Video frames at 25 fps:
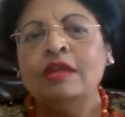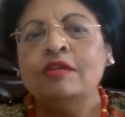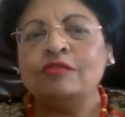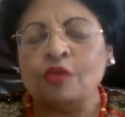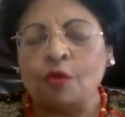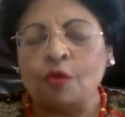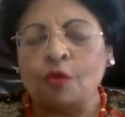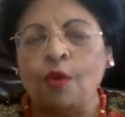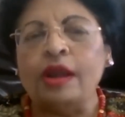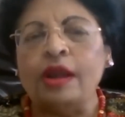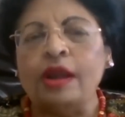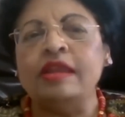
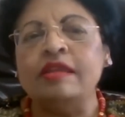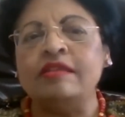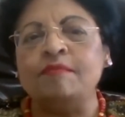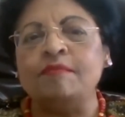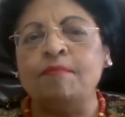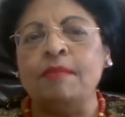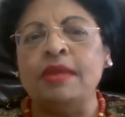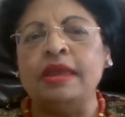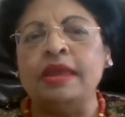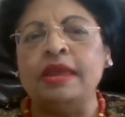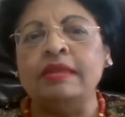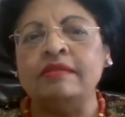So what it
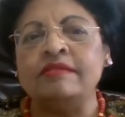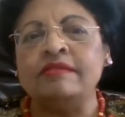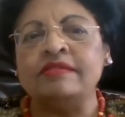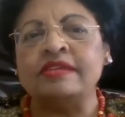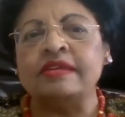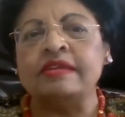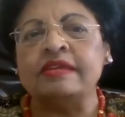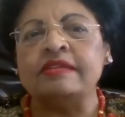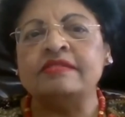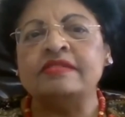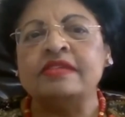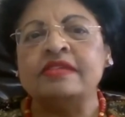means
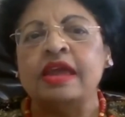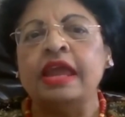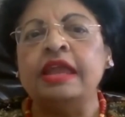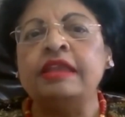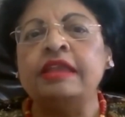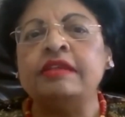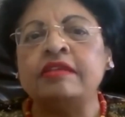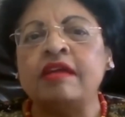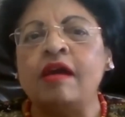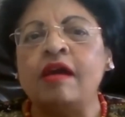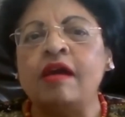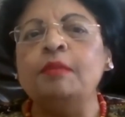is
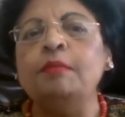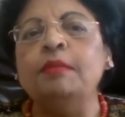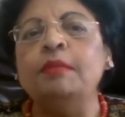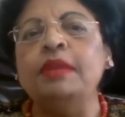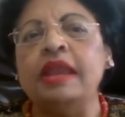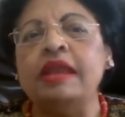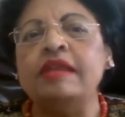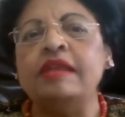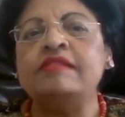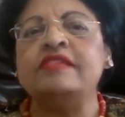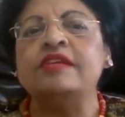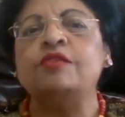it
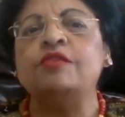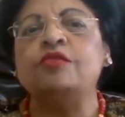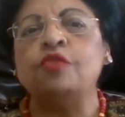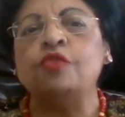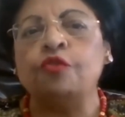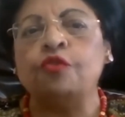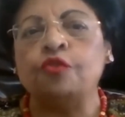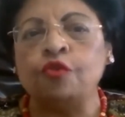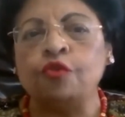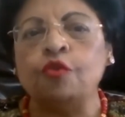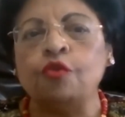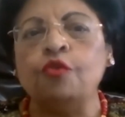culminates
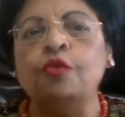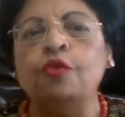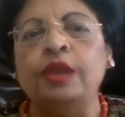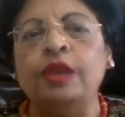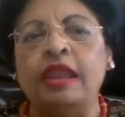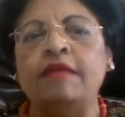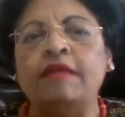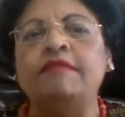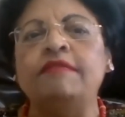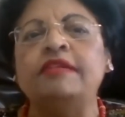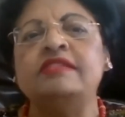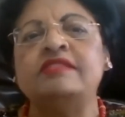into 2
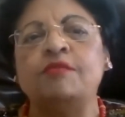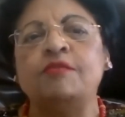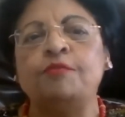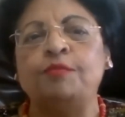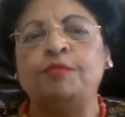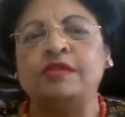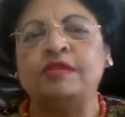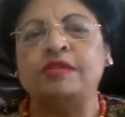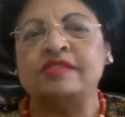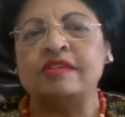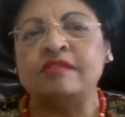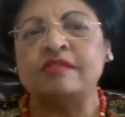levels of
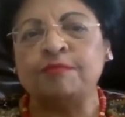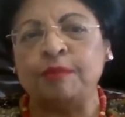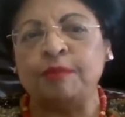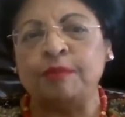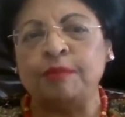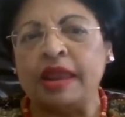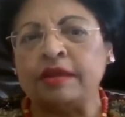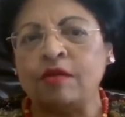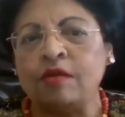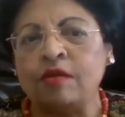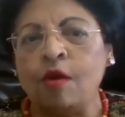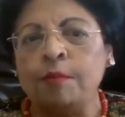business
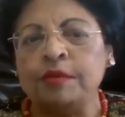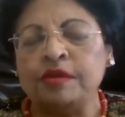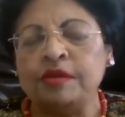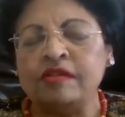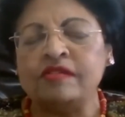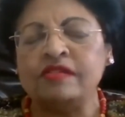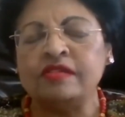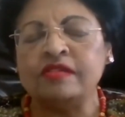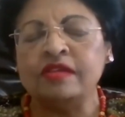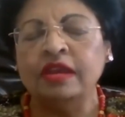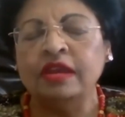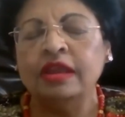plan
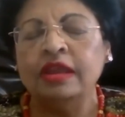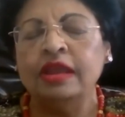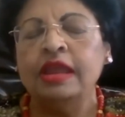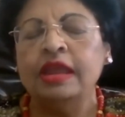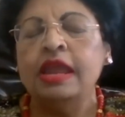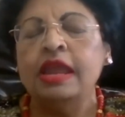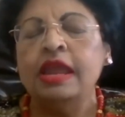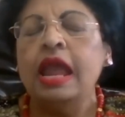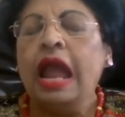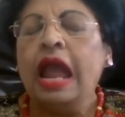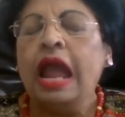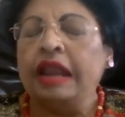competition.
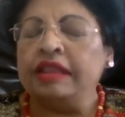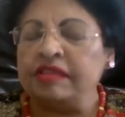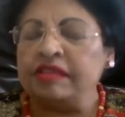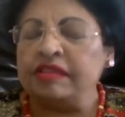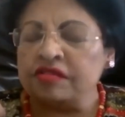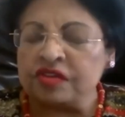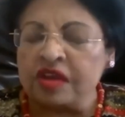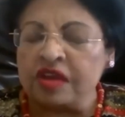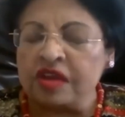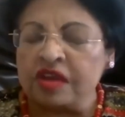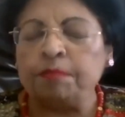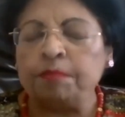At
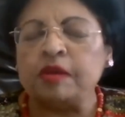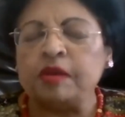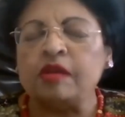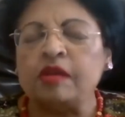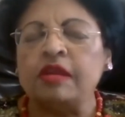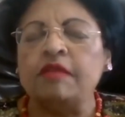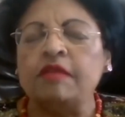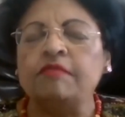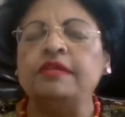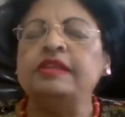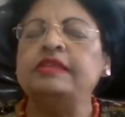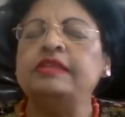the chapter
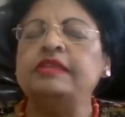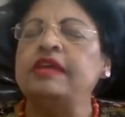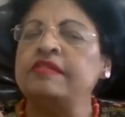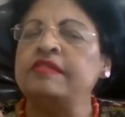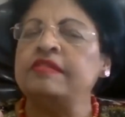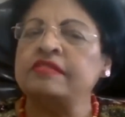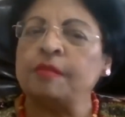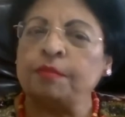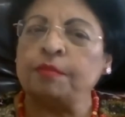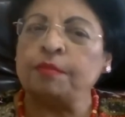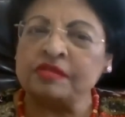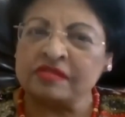level, there
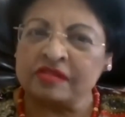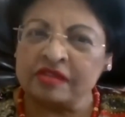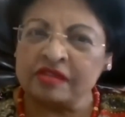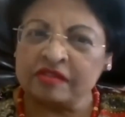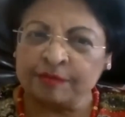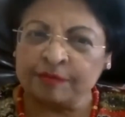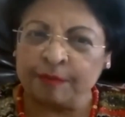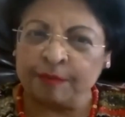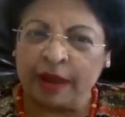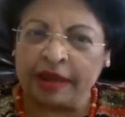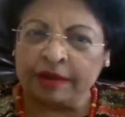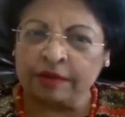is a
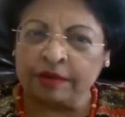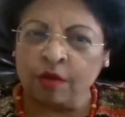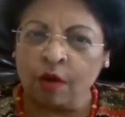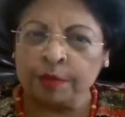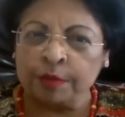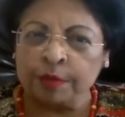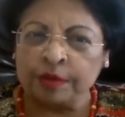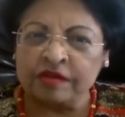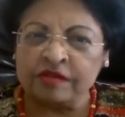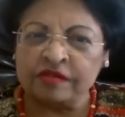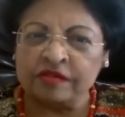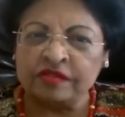business plan
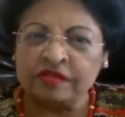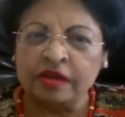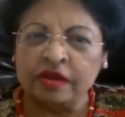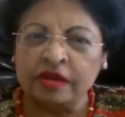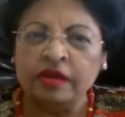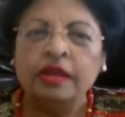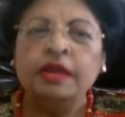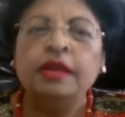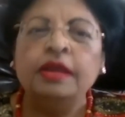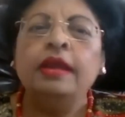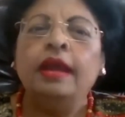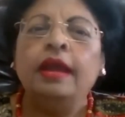
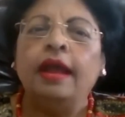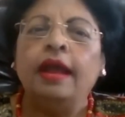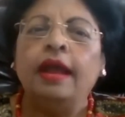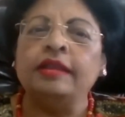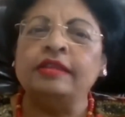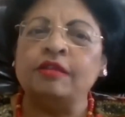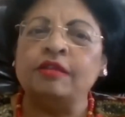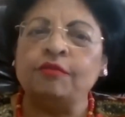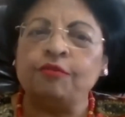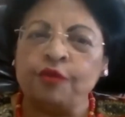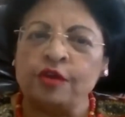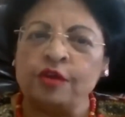competition.
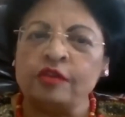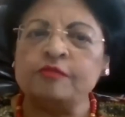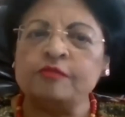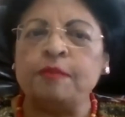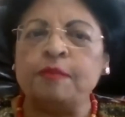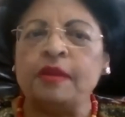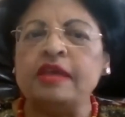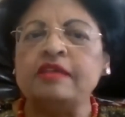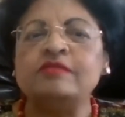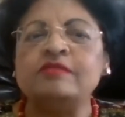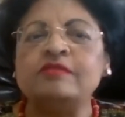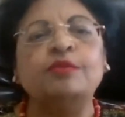And the first
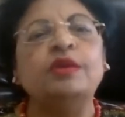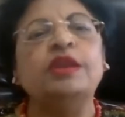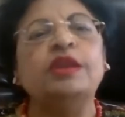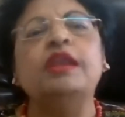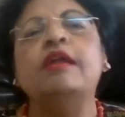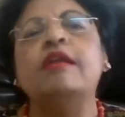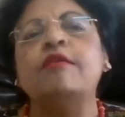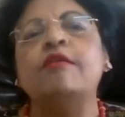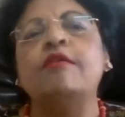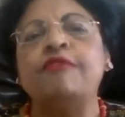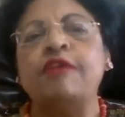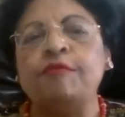place
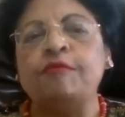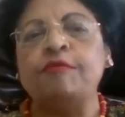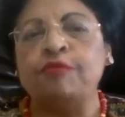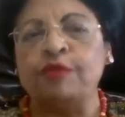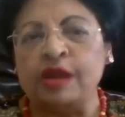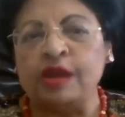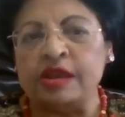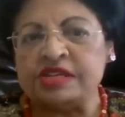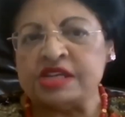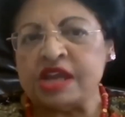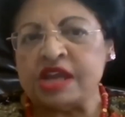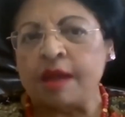winner of
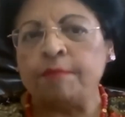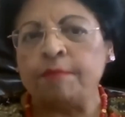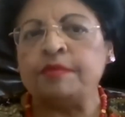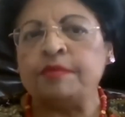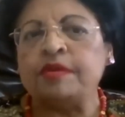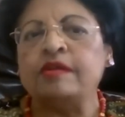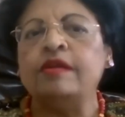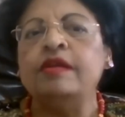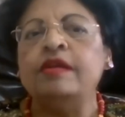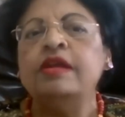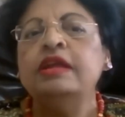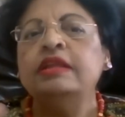every
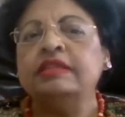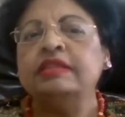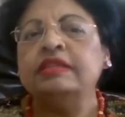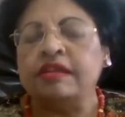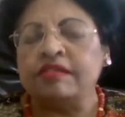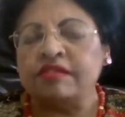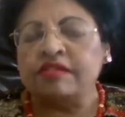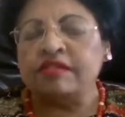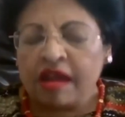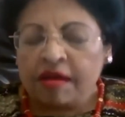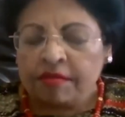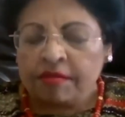chapter,
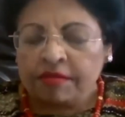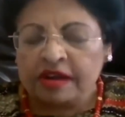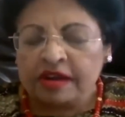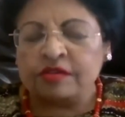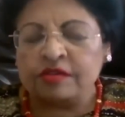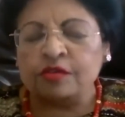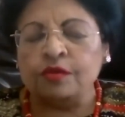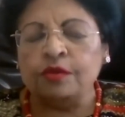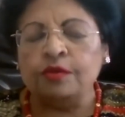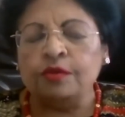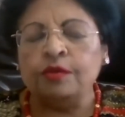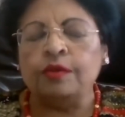they travel
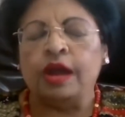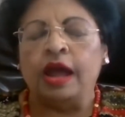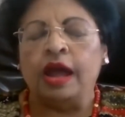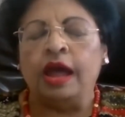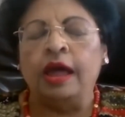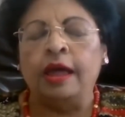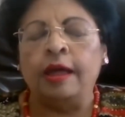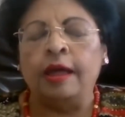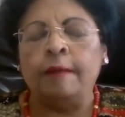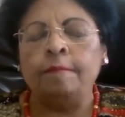to